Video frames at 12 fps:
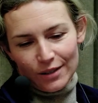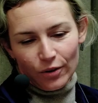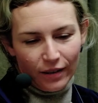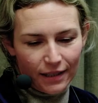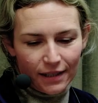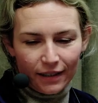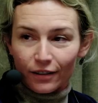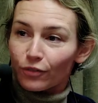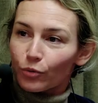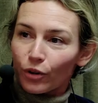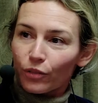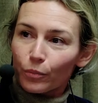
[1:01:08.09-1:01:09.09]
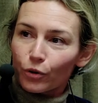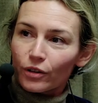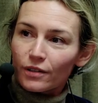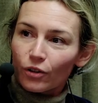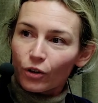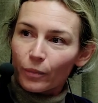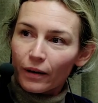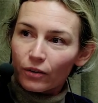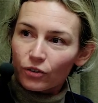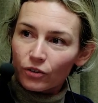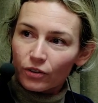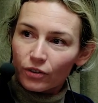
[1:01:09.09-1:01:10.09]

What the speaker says: So that's kind of what the book is all about.